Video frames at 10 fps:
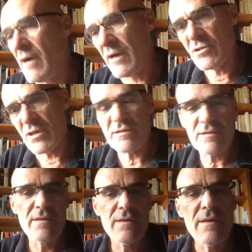I just
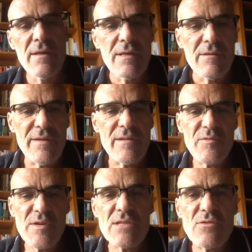feel
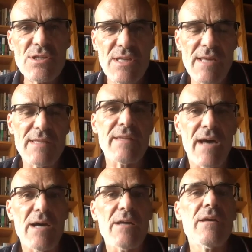free to say that
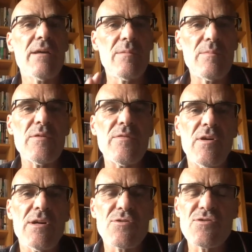I
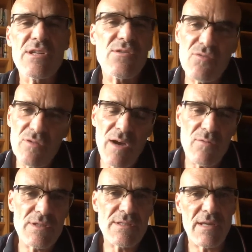prefer to stick to the, I
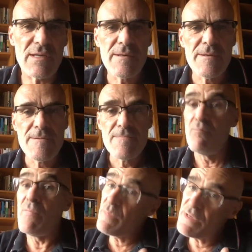would say,
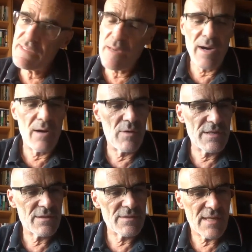maybe somehow
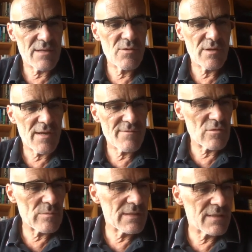Western-centric, I have to
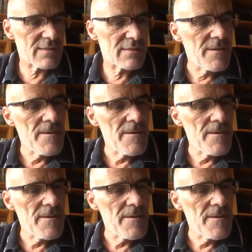admit this,